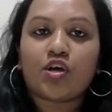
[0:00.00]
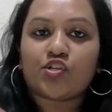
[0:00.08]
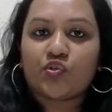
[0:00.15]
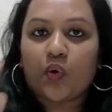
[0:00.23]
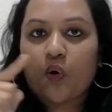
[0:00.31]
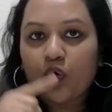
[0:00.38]

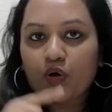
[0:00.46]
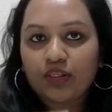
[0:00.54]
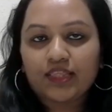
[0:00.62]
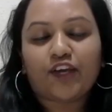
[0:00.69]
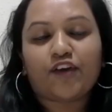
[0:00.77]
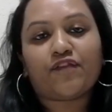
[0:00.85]
So
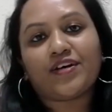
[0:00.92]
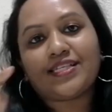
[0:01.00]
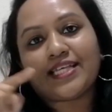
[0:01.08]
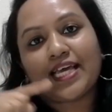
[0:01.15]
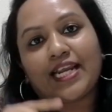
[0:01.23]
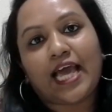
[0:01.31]
all three of
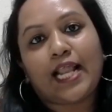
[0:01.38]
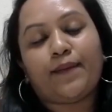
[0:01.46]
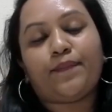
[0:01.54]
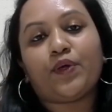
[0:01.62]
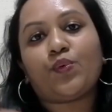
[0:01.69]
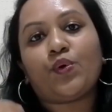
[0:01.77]
us can
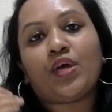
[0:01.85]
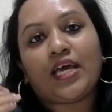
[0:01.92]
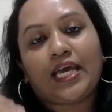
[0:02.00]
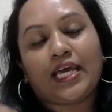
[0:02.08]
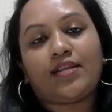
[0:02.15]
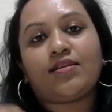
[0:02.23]
help you
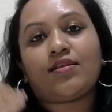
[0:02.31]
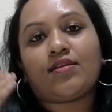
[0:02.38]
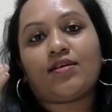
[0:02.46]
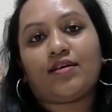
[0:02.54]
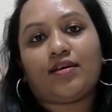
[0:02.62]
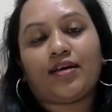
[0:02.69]
in
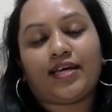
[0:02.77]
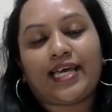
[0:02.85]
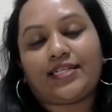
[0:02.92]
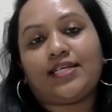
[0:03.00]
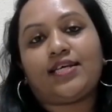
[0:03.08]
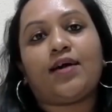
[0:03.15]

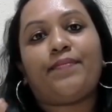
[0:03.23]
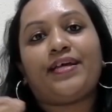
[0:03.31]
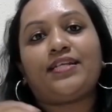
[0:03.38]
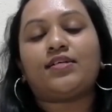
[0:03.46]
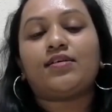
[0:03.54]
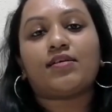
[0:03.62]
getting a
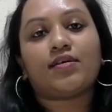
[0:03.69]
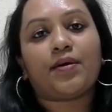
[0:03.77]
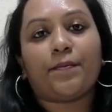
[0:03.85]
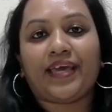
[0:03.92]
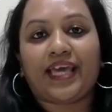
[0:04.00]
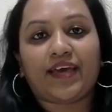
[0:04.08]
better
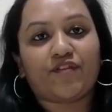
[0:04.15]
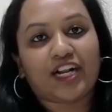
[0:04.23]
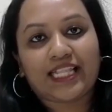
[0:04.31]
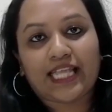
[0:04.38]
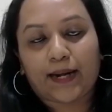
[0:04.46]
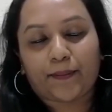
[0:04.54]

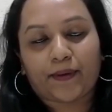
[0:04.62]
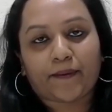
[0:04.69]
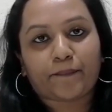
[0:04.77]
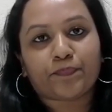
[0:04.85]
behavioral therapy.